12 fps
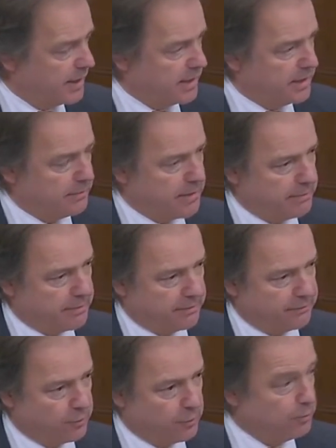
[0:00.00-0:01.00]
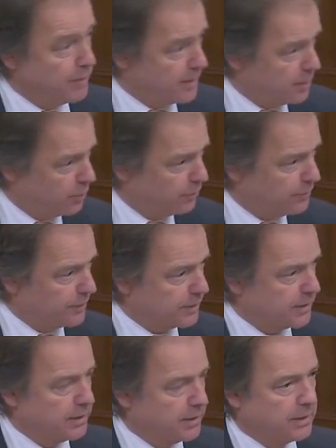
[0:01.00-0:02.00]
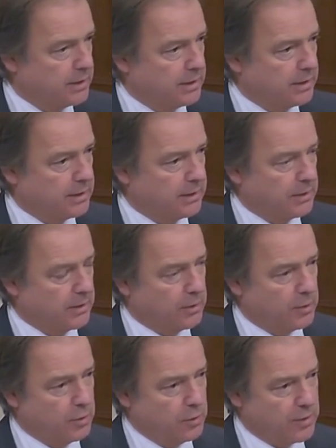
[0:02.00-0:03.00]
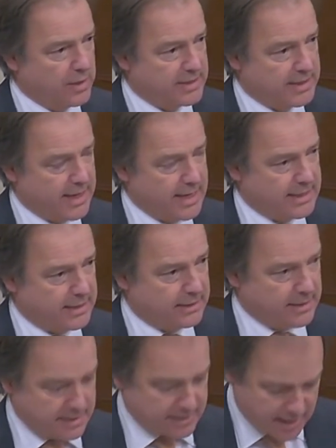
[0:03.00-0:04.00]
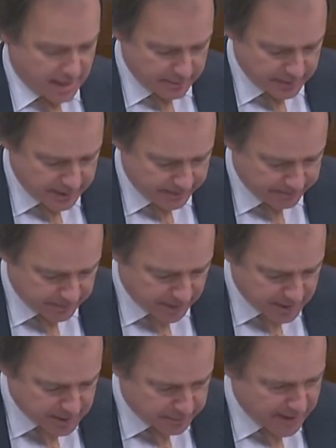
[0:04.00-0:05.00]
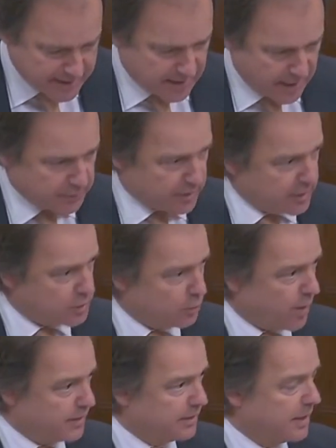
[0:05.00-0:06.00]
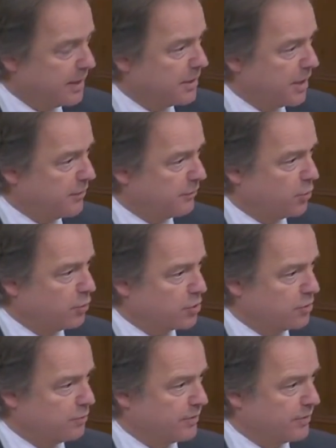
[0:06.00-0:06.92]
the member for Mid-Norfolk, who instigated this timely debate. I would urge one note of caution with